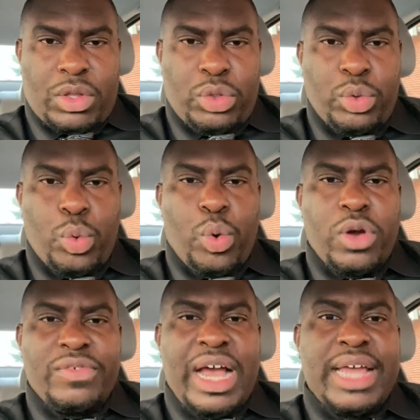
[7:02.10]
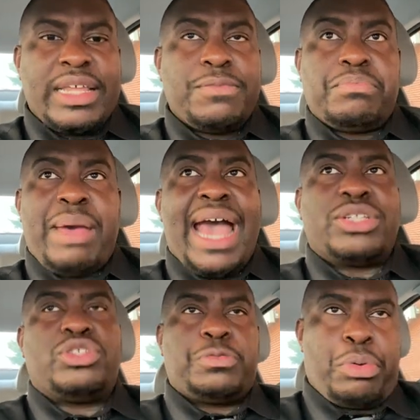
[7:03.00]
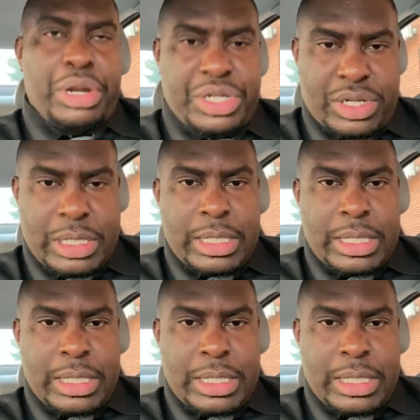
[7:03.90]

through the word of God that pastors preach.